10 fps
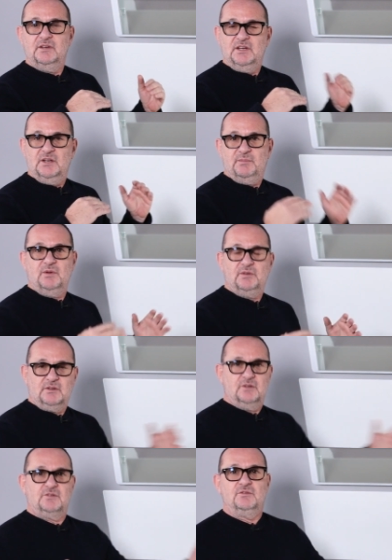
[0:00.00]
in a
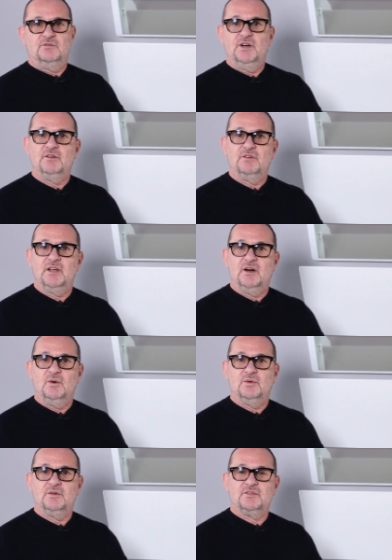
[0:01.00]
building that's really, really
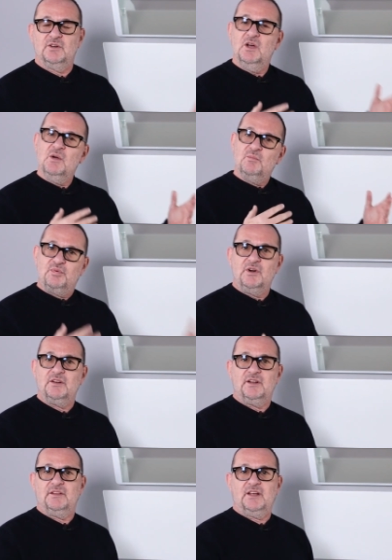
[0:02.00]
old. So
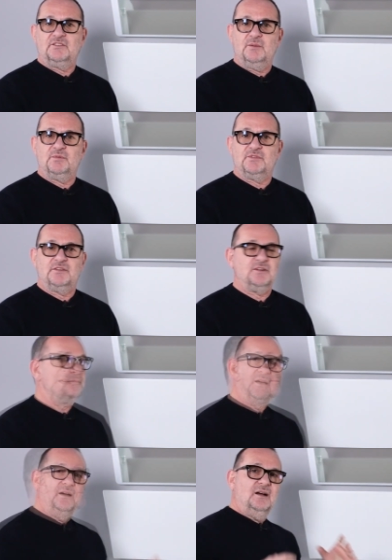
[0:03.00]
brilliant in that type of setting.
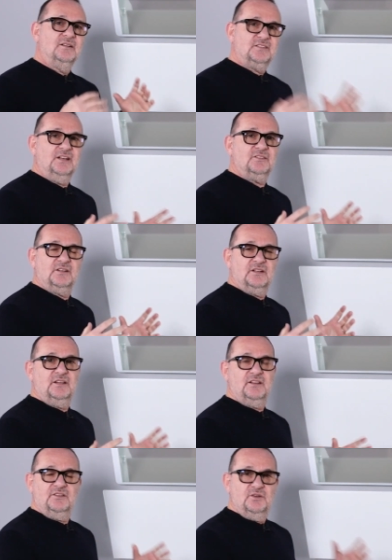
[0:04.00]

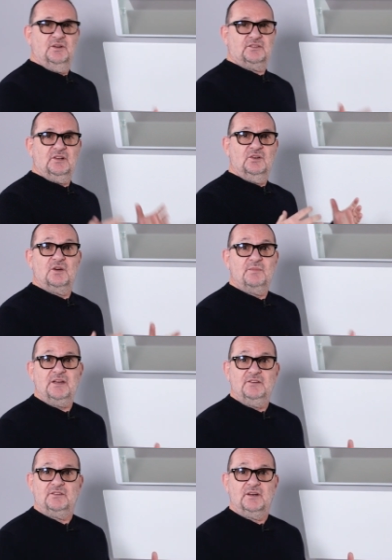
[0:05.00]
Undoubtedly, these units look
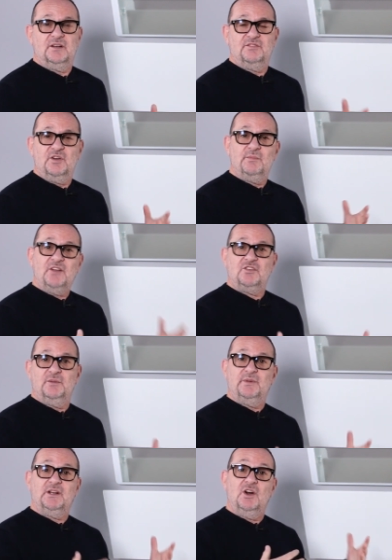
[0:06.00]
amazing. And if you imagine
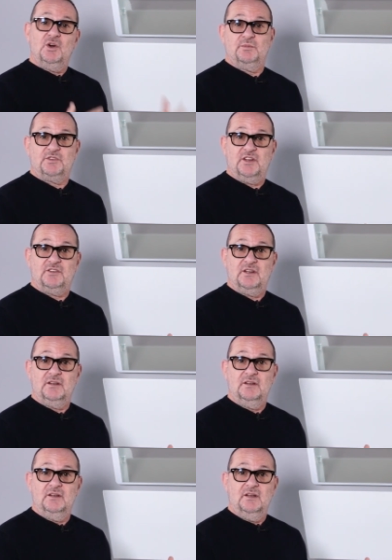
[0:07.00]
them in a home setting,
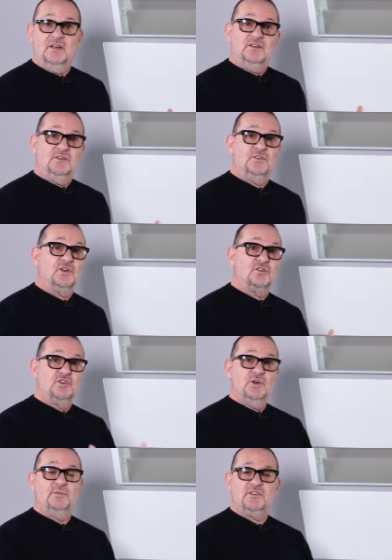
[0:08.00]
you've got a
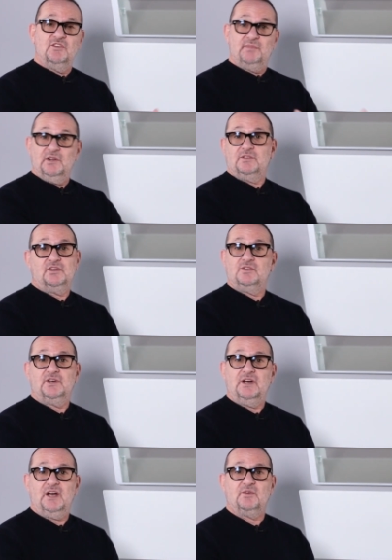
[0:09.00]
room that you've built into
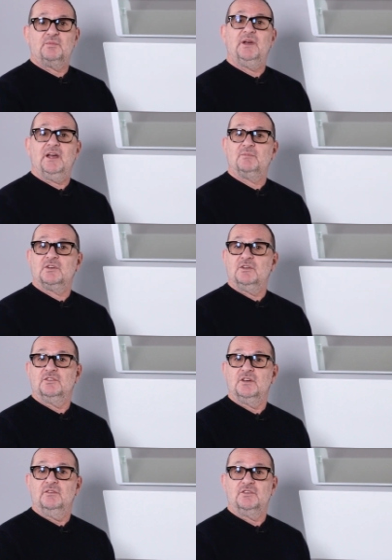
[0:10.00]
your house, perhaps a
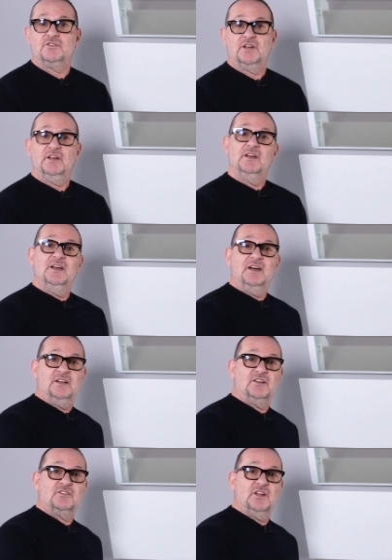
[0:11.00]
conservatory,
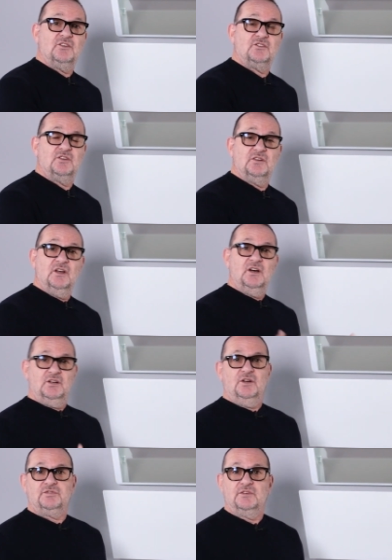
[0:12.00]
an extension, a
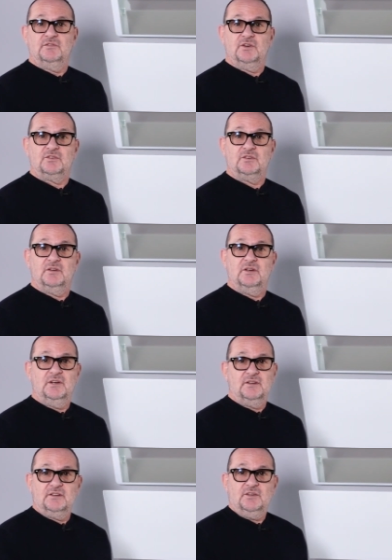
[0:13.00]
loft conversion.
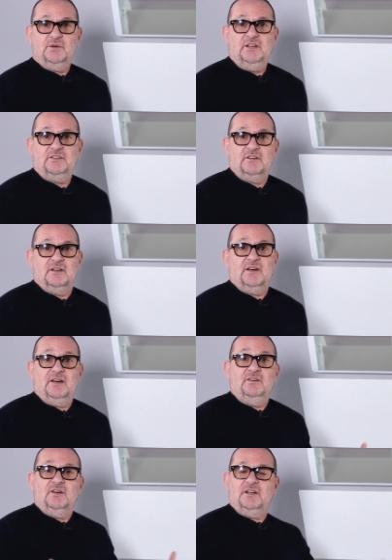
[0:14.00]
There's no heating there.
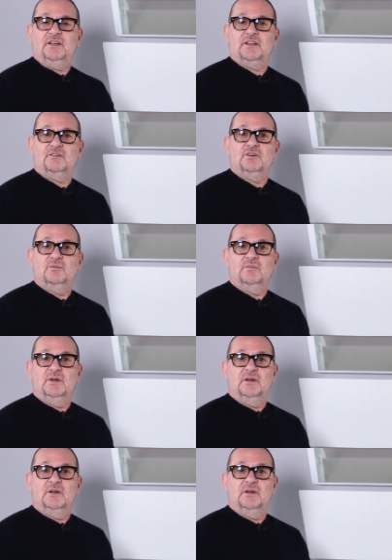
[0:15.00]
How are you going to heat that room?